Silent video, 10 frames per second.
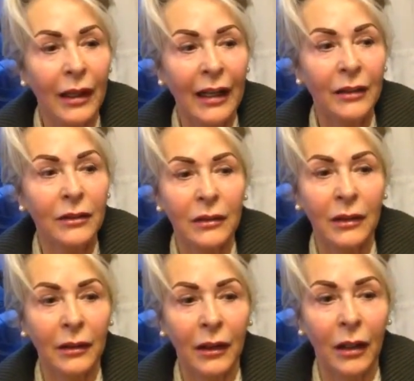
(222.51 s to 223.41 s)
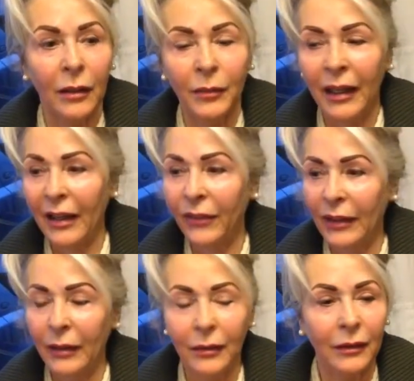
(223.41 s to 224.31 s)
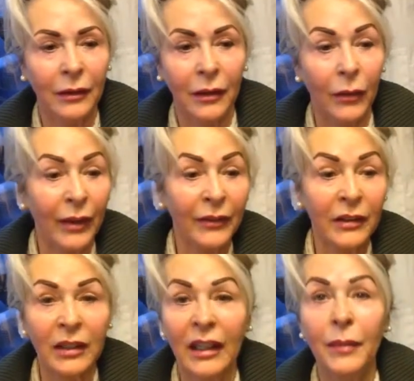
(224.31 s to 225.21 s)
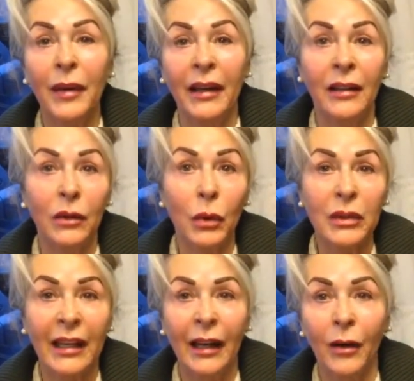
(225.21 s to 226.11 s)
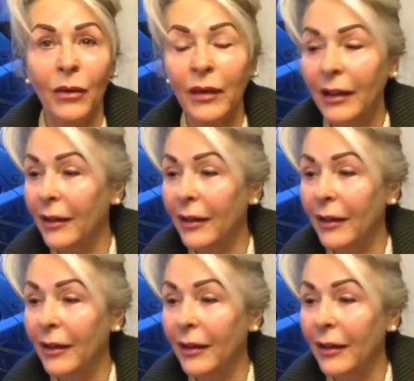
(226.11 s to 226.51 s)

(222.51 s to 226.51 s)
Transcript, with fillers: And Kathy, and the team here, yourself.